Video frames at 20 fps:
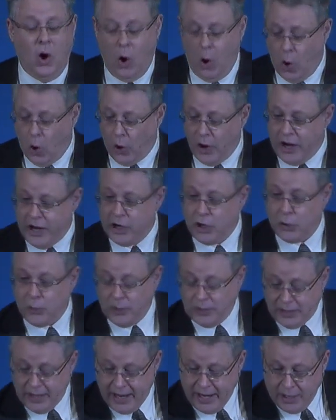or
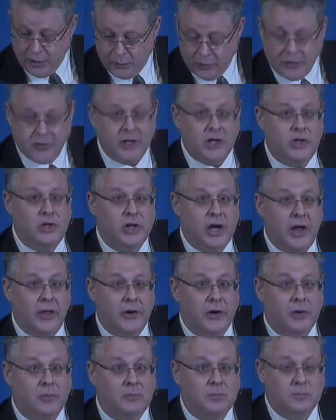interrelated with each
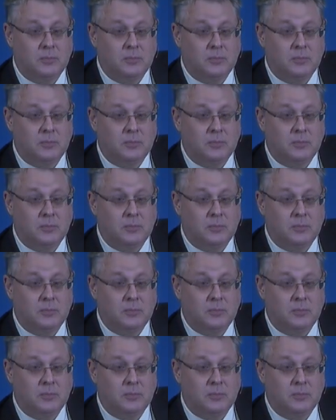other.